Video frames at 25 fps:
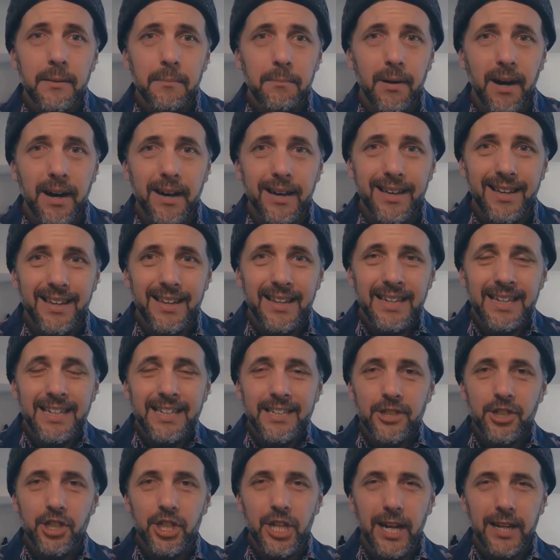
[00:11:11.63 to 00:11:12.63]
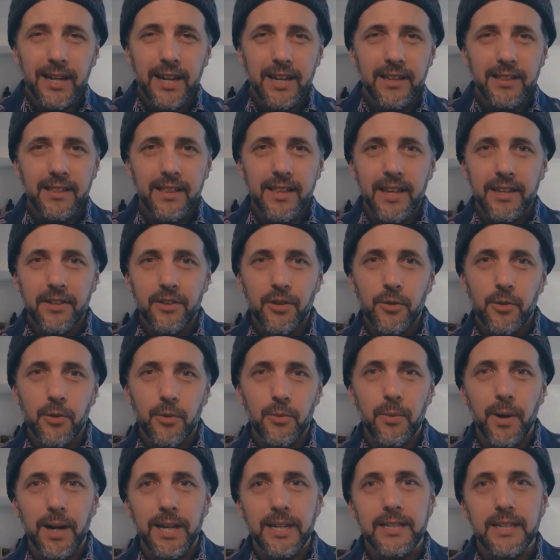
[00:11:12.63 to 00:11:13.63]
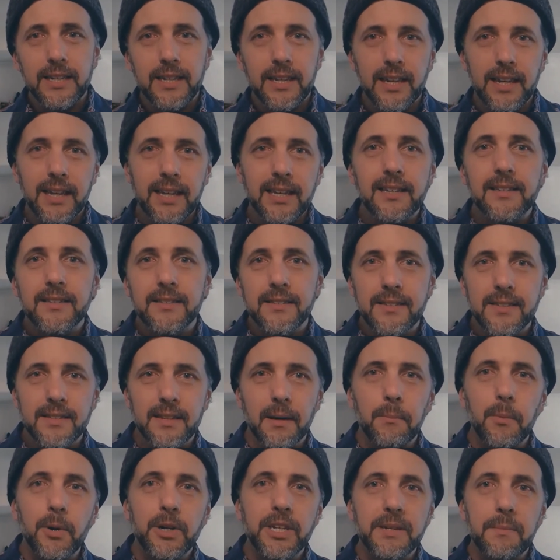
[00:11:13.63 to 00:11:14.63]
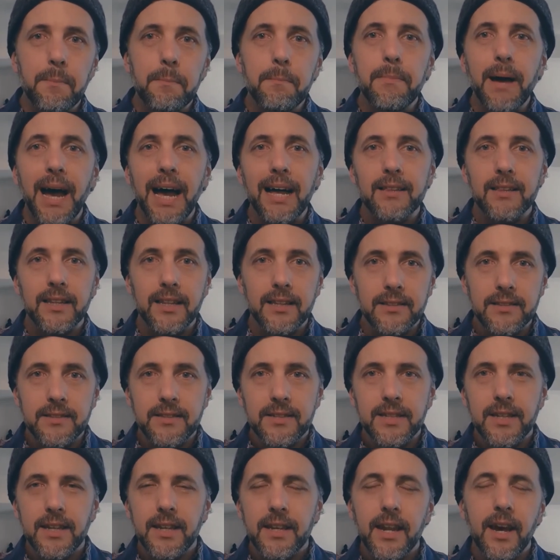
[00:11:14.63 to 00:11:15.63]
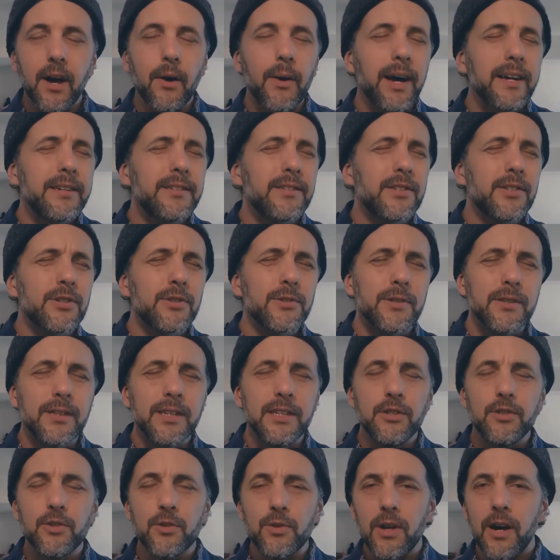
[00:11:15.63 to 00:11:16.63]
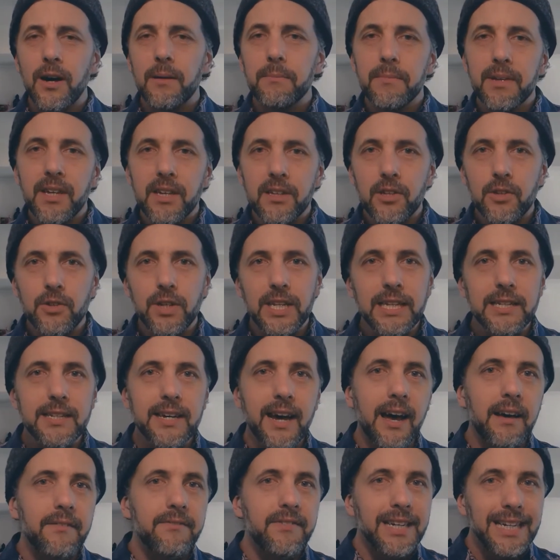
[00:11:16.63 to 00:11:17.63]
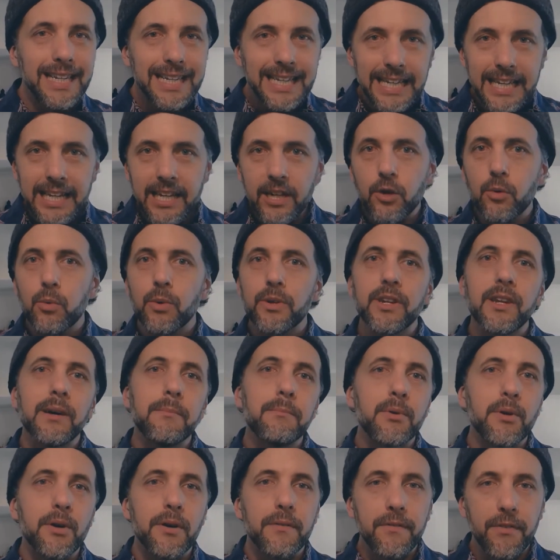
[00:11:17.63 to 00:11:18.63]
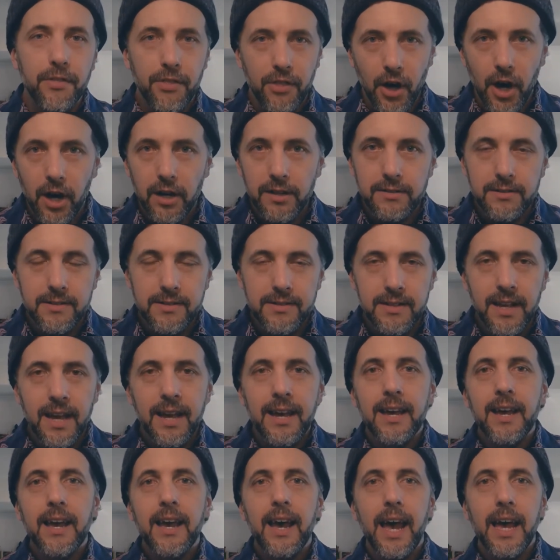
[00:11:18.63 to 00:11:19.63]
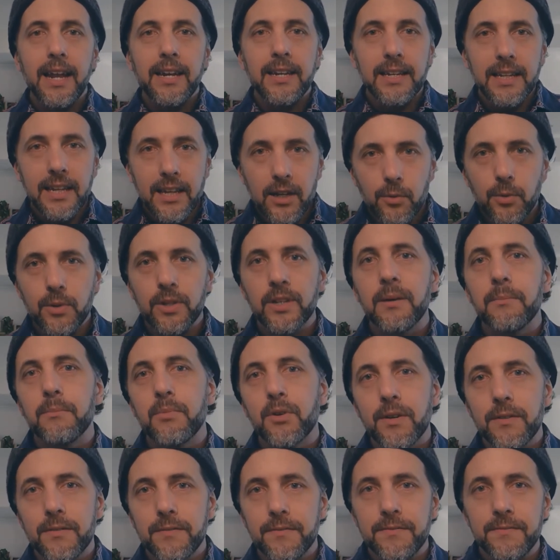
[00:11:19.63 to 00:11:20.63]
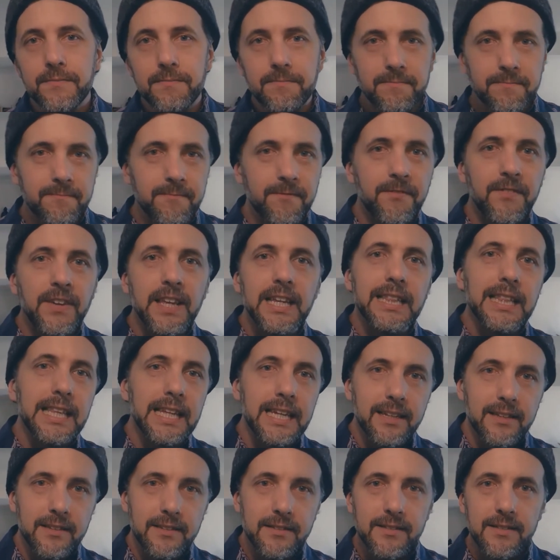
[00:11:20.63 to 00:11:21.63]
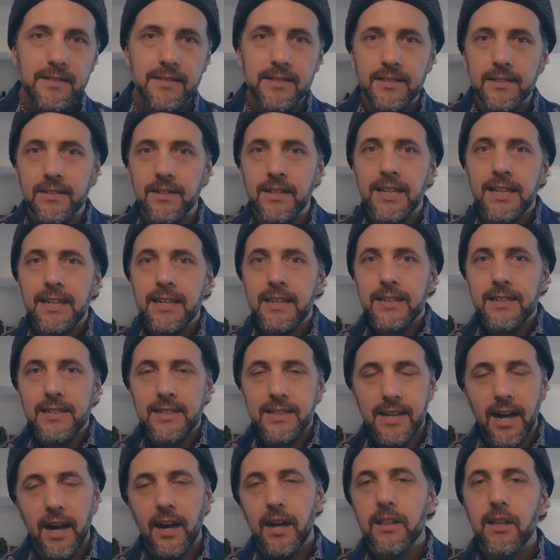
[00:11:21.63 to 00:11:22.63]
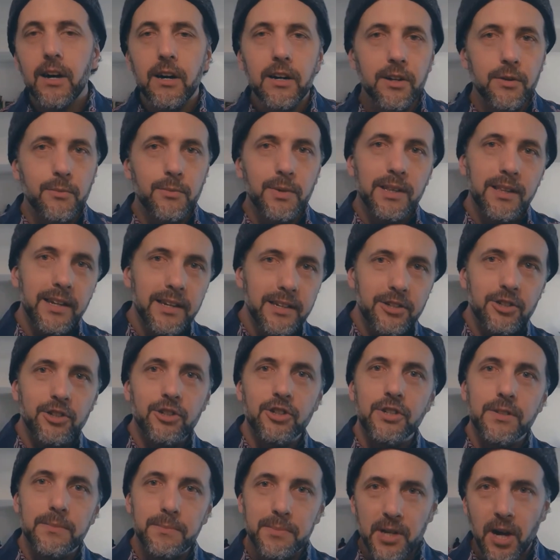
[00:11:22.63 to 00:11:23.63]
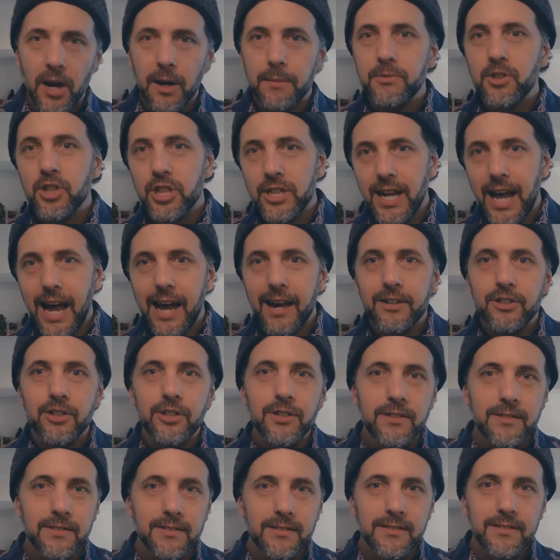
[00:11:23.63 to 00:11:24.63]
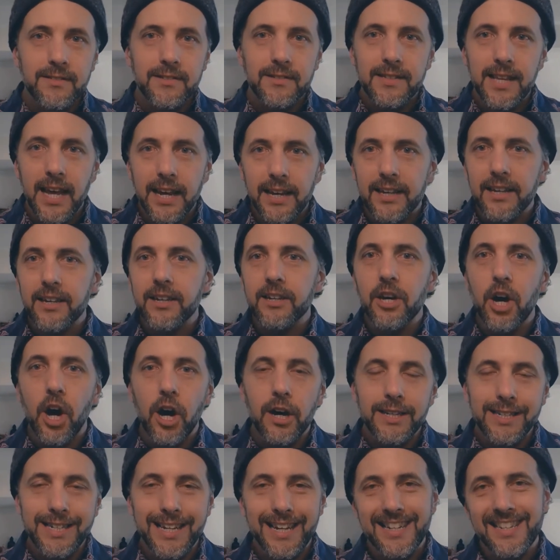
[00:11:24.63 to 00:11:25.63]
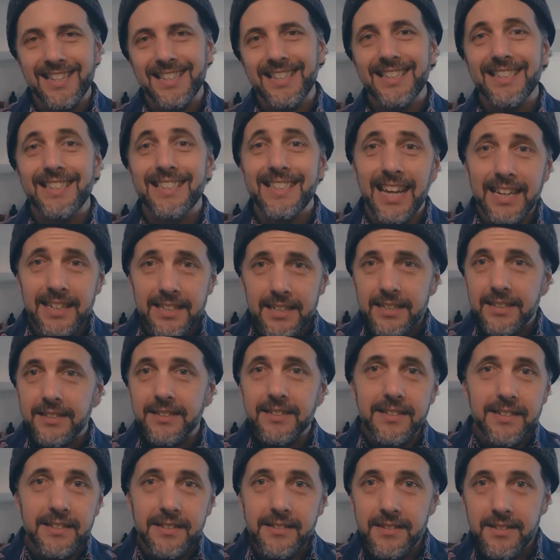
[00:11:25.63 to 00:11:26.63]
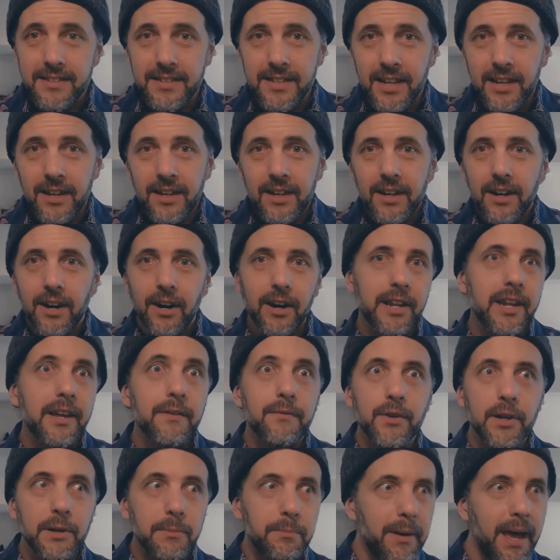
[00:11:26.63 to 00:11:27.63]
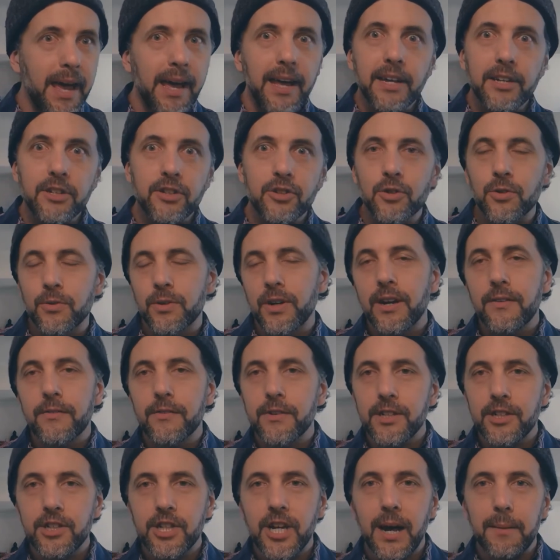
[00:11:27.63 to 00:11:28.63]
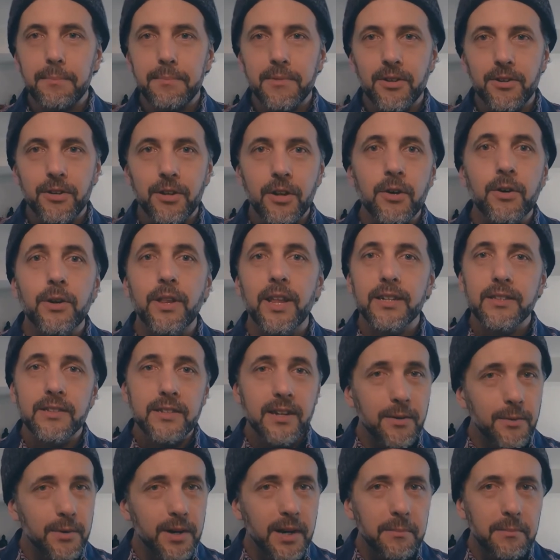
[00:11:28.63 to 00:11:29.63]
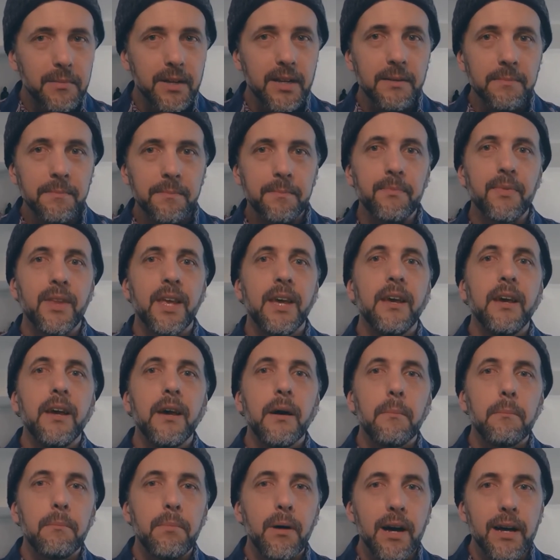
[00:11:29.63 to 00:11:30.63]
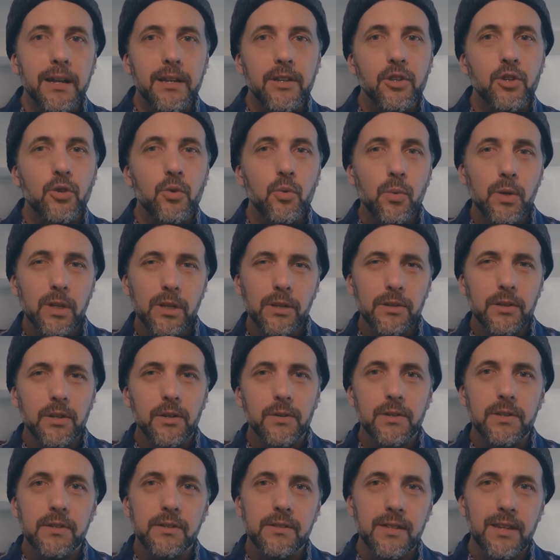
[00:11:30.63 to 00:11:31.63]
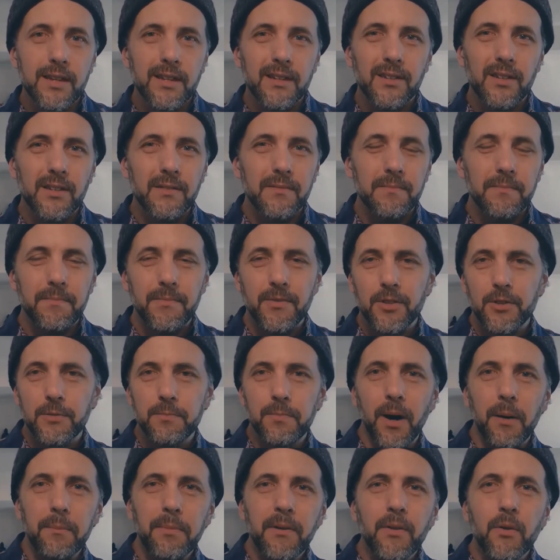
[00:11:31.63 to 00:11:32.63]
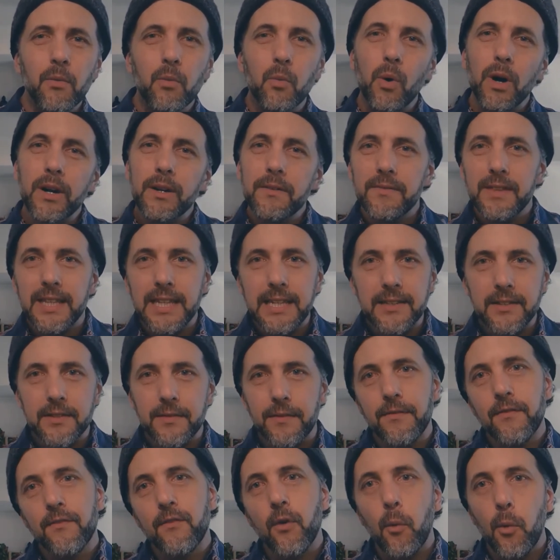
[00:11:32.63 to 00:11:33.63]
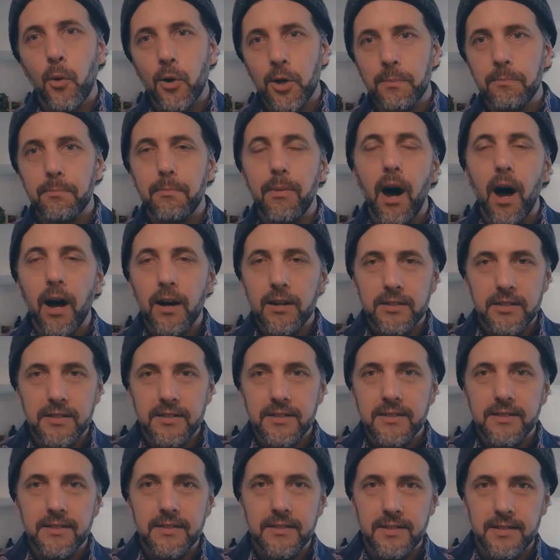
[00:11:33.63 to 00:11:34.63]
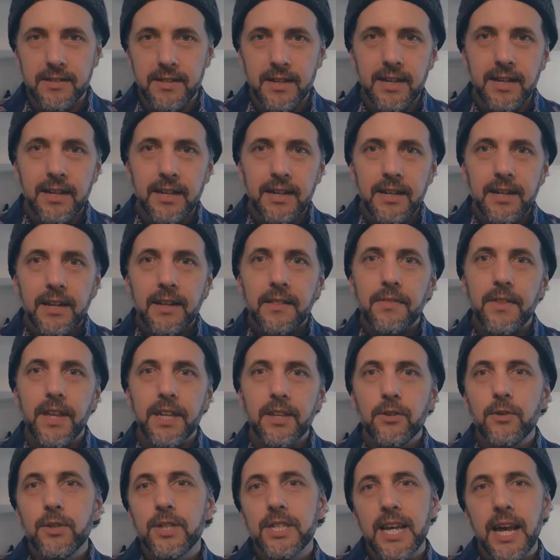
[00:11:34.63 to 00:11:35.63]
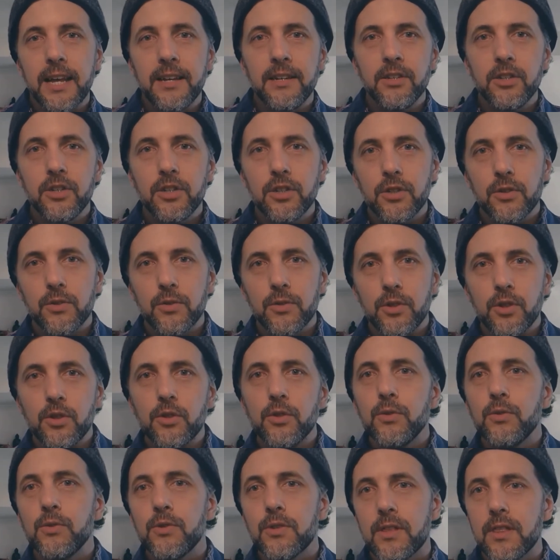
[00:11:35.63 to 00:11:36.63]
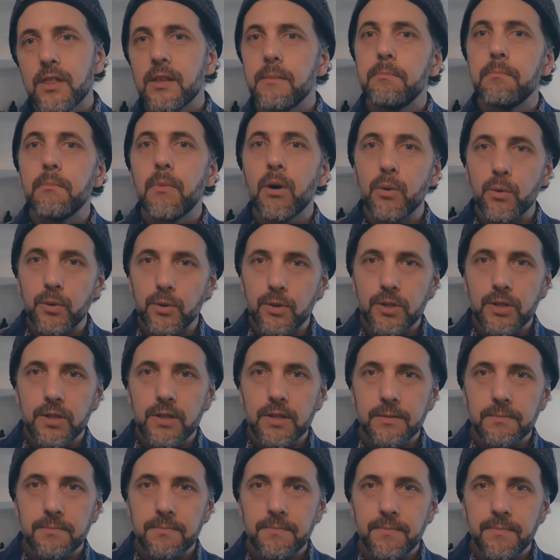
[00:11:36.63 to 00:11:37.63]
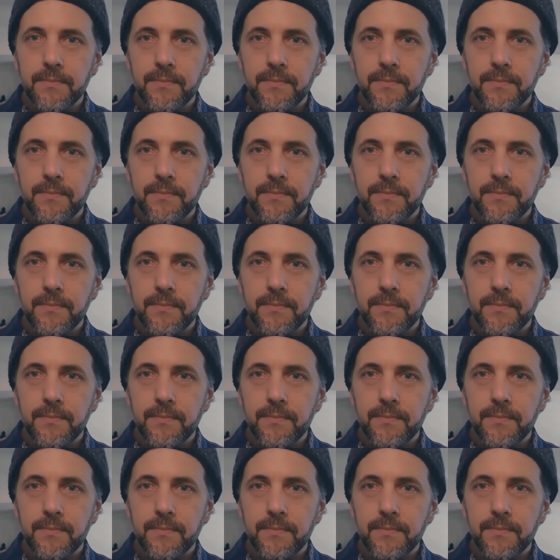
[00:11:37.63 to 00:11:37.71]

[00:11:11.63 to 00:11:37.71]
by checking that your writing is somewhat balanced. Now, I certainly do not mean you need to have an equal number of thoughts and an equal number of feelings and dialogue and relationships, object action, setting and context sentences on every page or in every chapter. No, that's not what I mean. But you will notice that there's probably one of these 4 boxes that you tend to use the most.